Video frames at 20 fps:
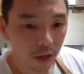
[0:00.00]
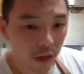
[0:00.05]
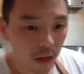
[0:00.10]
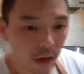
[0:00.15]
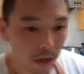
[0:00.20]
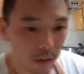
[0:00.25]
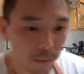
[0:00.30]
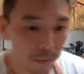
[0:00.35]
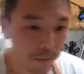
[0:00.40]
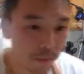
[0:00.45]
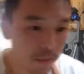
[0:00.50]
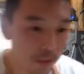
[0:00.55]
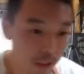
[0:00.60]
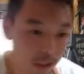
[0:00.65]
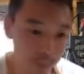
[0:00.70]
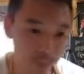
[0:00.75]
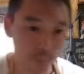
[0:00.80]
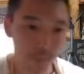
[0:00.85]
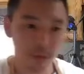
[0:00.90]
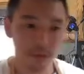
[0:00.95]

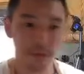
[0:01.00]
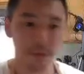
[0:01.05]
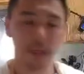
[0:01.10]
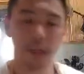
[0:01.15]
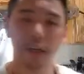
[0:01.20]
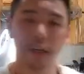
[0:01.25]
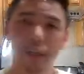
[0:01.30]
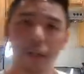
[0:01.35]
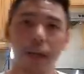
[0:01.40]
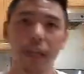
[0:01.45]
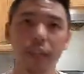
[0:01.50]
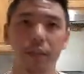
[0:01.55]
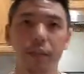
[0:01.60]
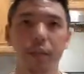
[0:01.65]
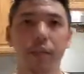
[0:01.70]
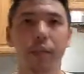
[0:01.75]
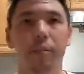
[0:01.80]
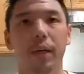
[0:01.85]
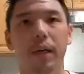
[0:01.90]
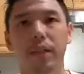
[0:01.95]
Lots of people have been also
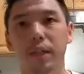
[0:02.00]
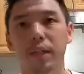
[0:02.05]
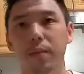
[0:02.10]
asking about